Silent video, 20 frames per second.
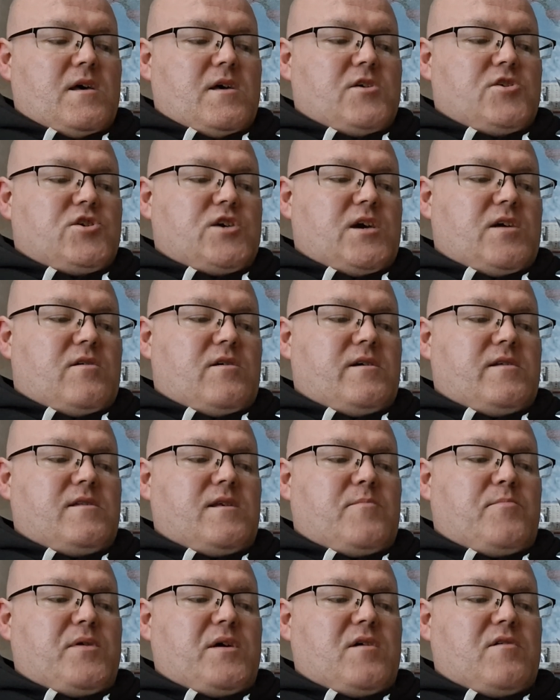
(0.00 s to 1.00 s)
Jailing
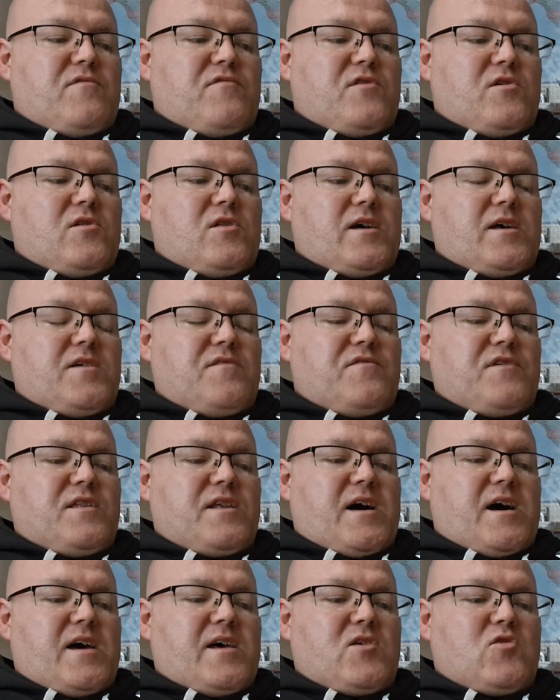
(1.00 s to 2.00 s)
the pair for life at
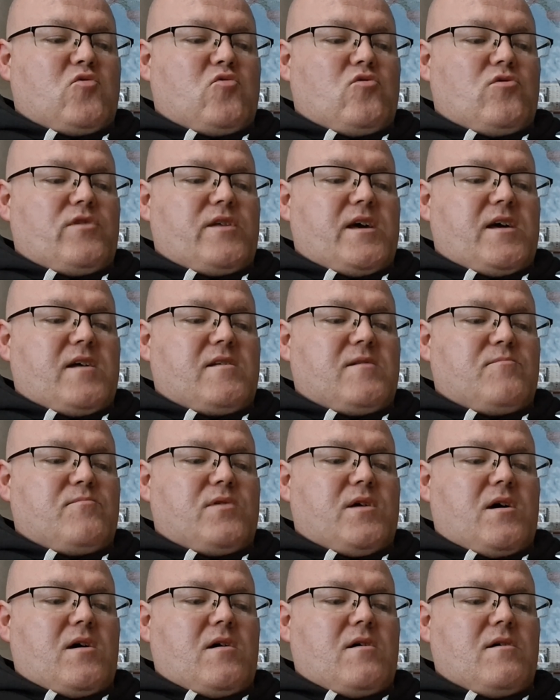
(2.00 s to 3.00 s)
the High Court in
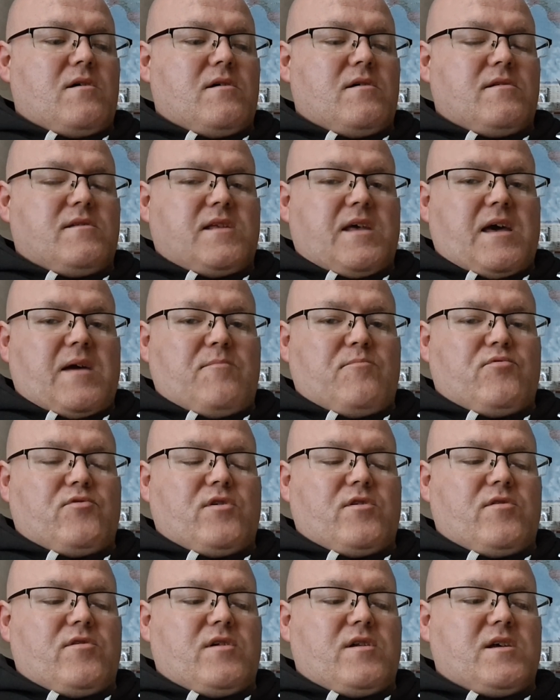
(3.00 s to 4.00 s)
Edinburgh,
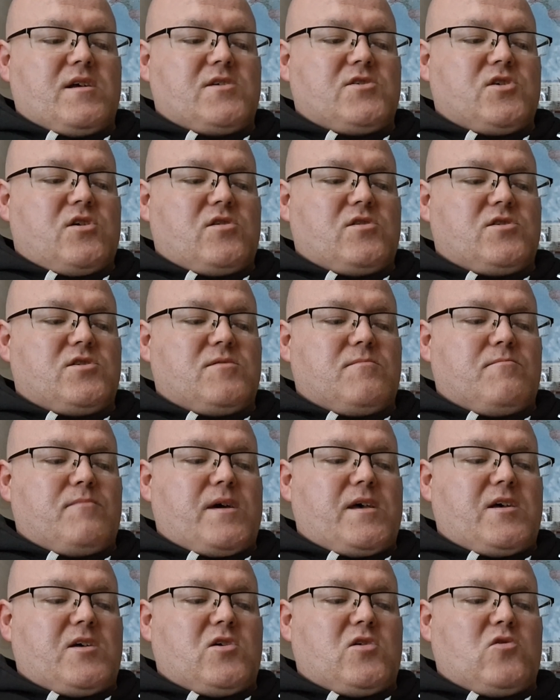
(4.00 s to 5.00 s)
temporary judge
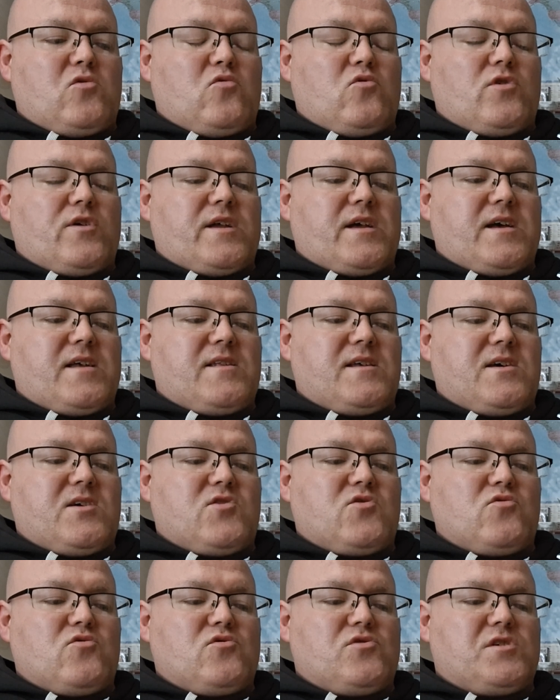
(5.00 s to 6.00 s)
Michael O'Grady
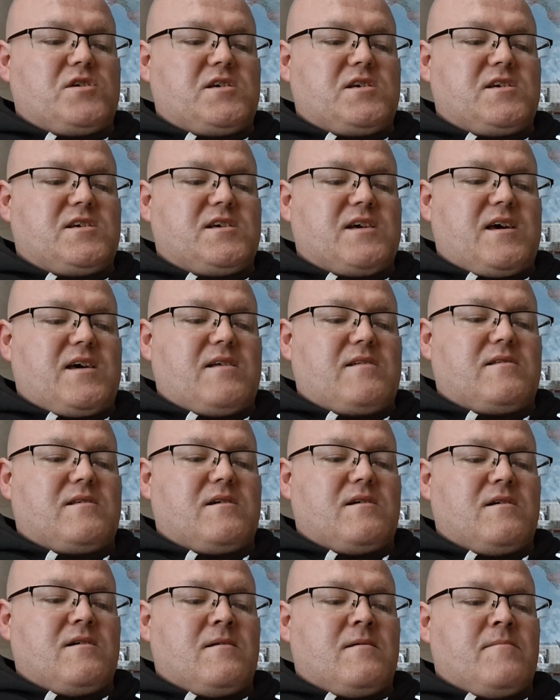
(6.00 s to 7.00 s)
QC said,
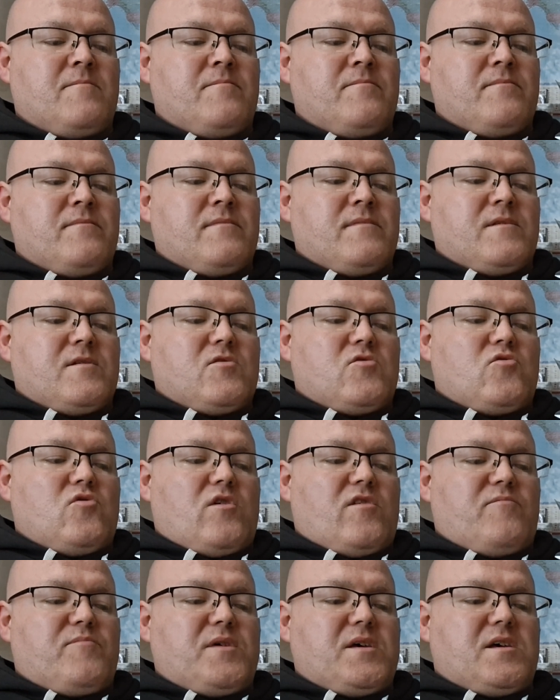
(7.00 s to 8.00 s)
"You
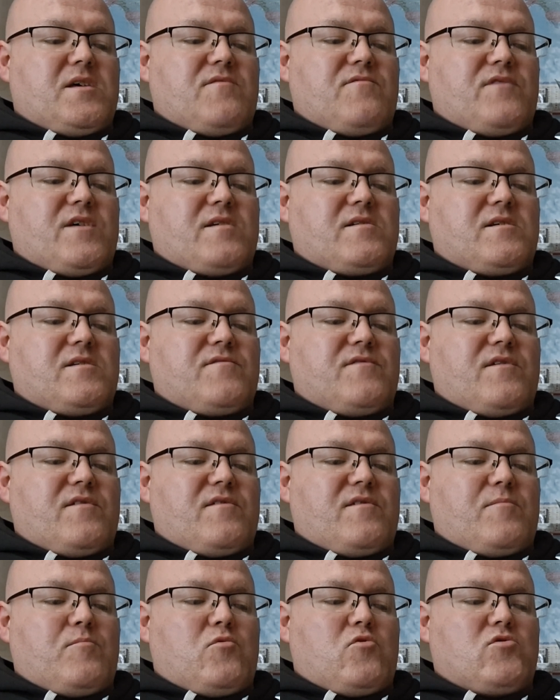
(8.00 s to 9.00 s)
have been convicted
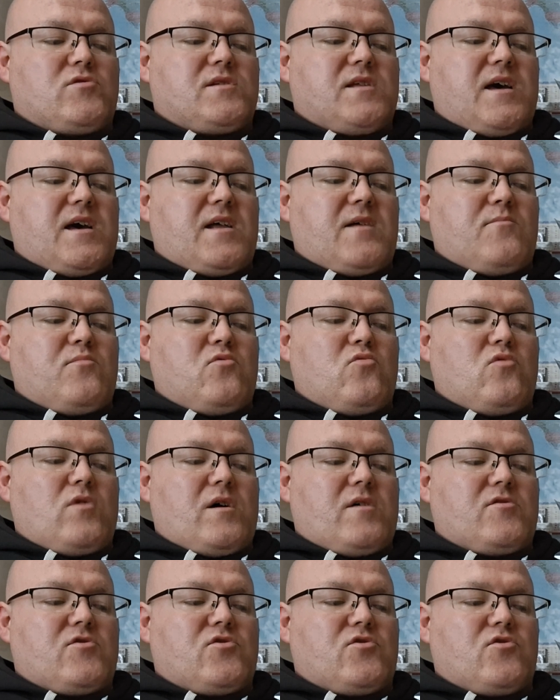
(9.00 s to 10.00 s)
of a most terrible
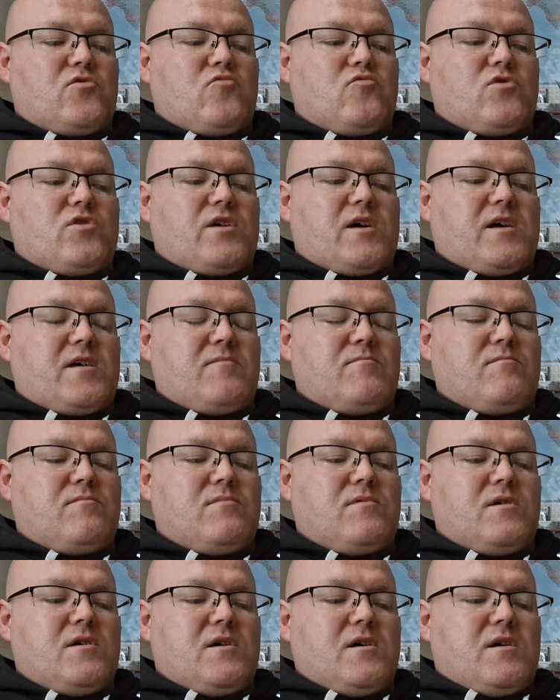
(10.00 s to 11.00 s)
and cruel crime.
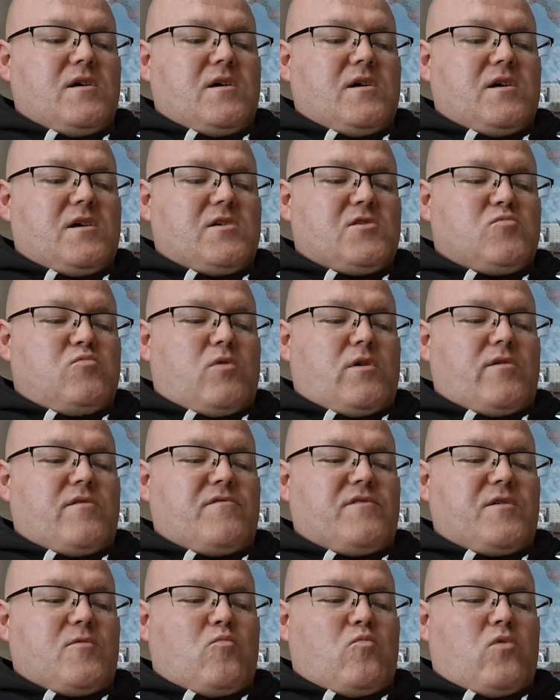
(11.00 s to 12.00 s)
It is one
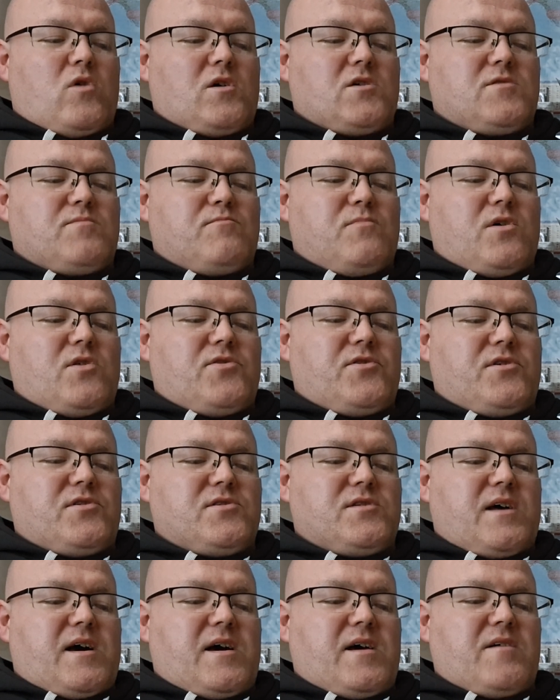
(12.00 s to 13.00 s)
of the worst
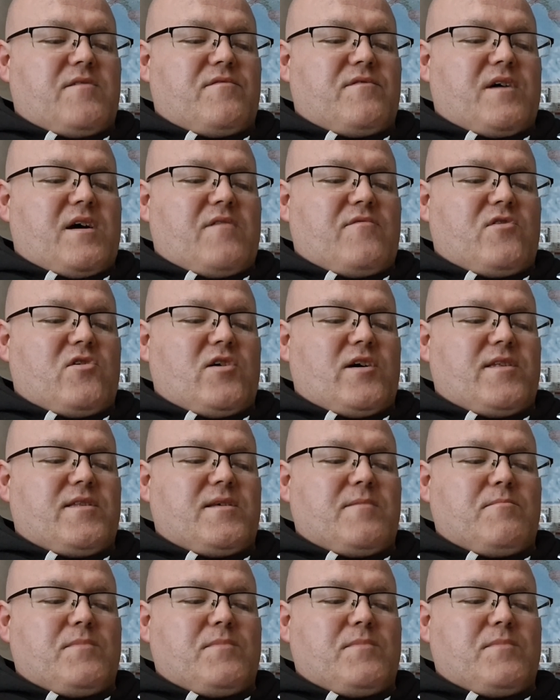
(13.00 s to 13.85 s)
murders that I have ever had the